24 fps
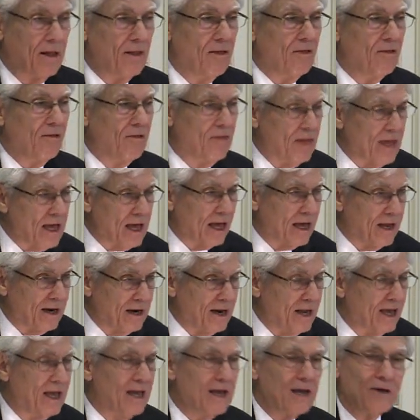
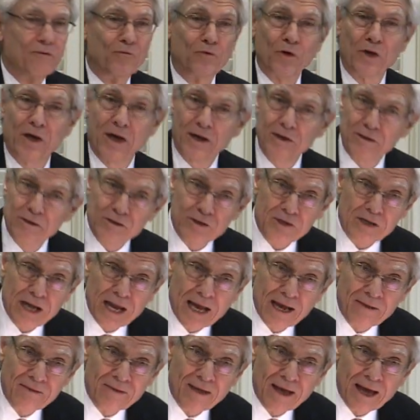then if we
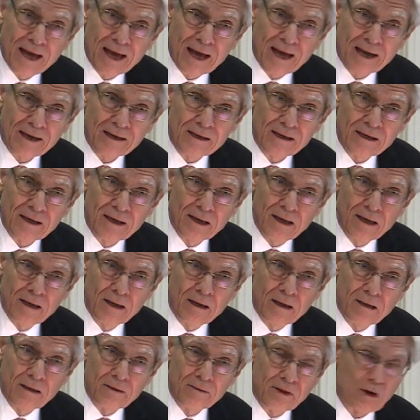understand that,
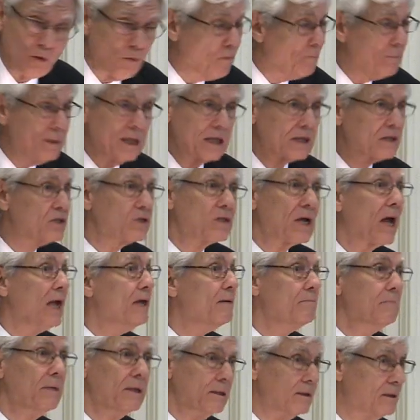there will be
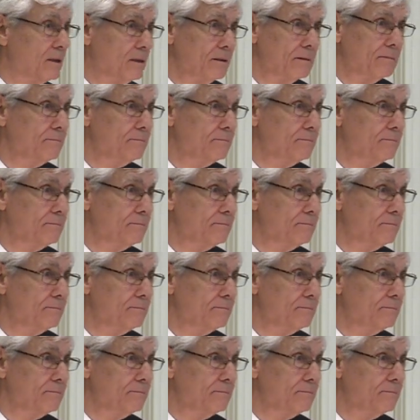excitement,